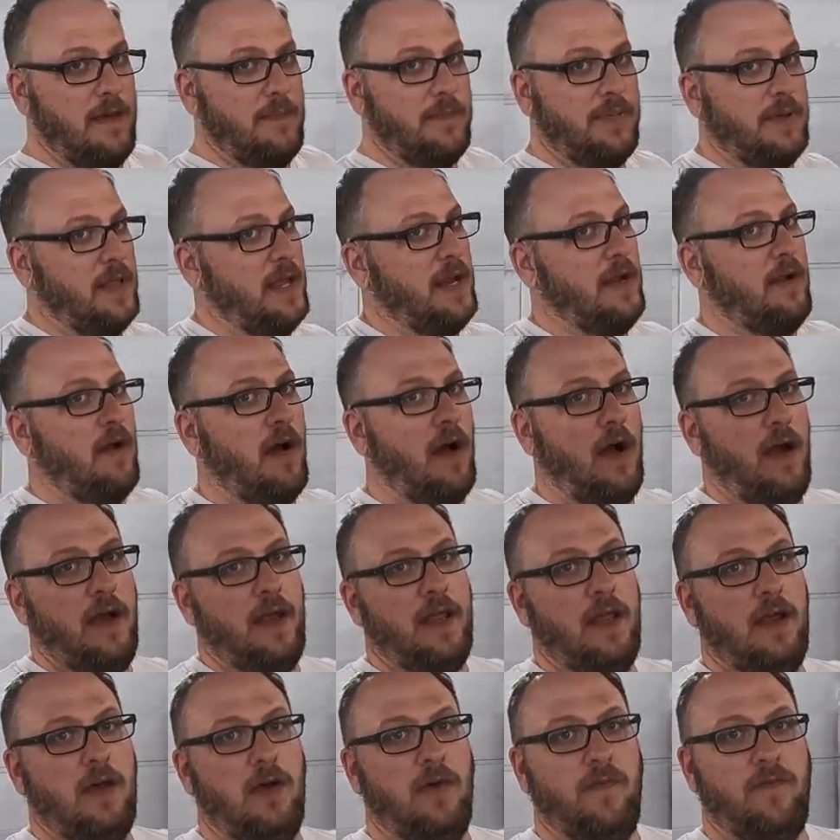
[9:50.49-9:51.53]
plain
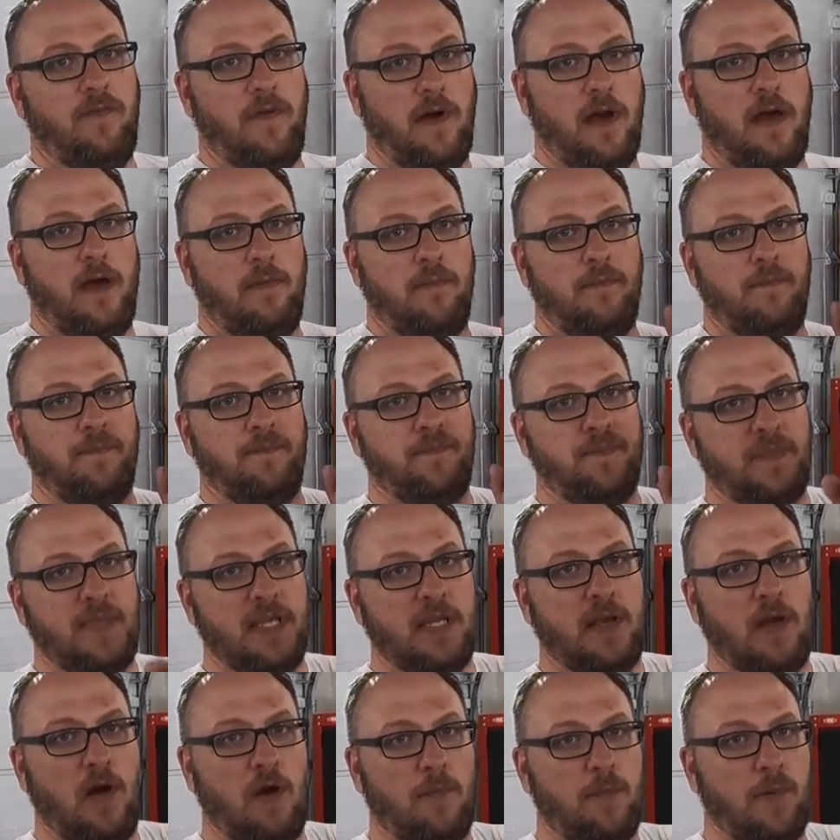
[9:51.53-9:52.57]
audio from the
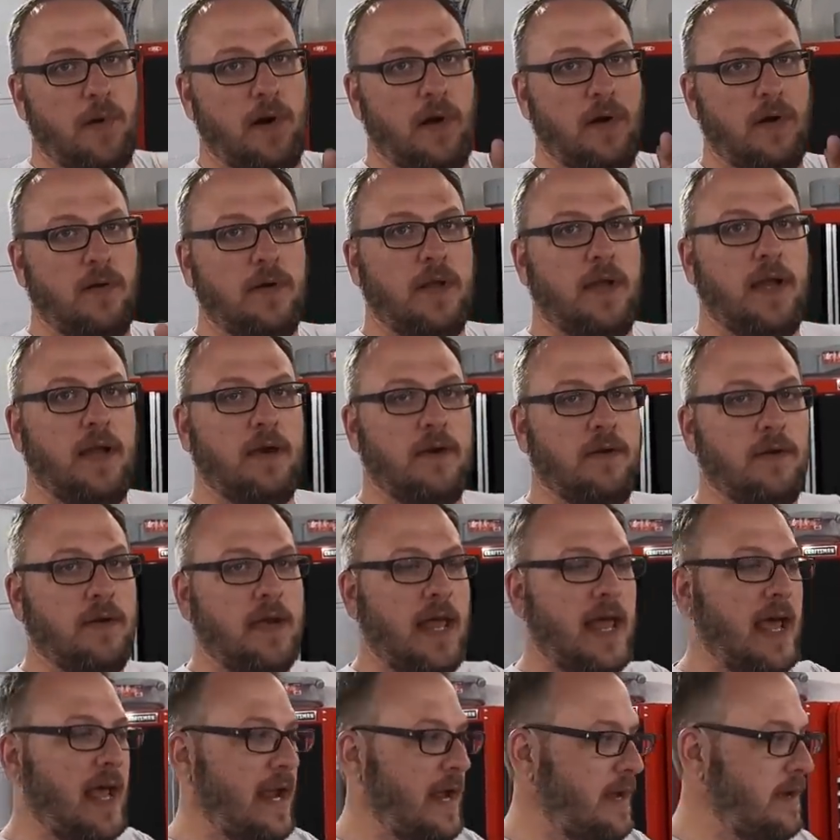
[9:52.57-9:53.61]
GoPro Hero
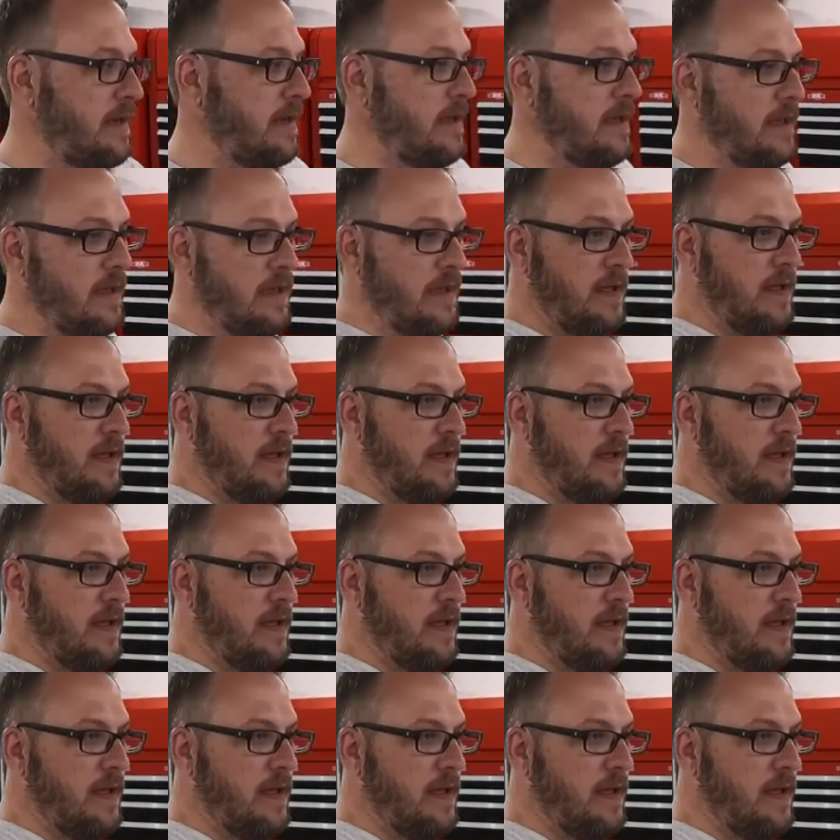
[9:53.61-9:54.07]
9.